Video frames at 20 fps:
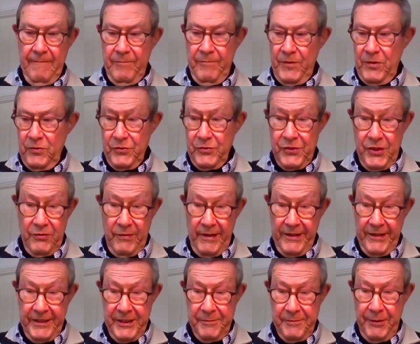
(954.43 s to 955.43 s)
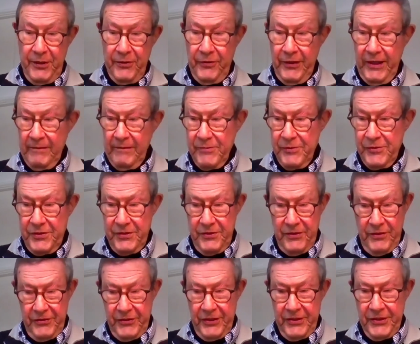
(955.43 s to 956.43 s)
also run these programs,
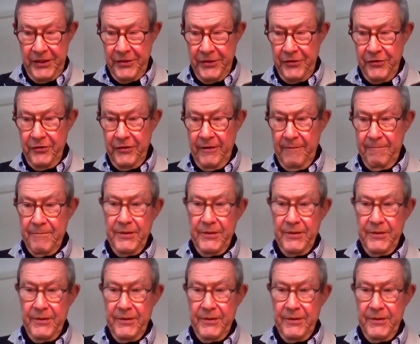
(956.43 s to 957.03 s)
not just in Europe,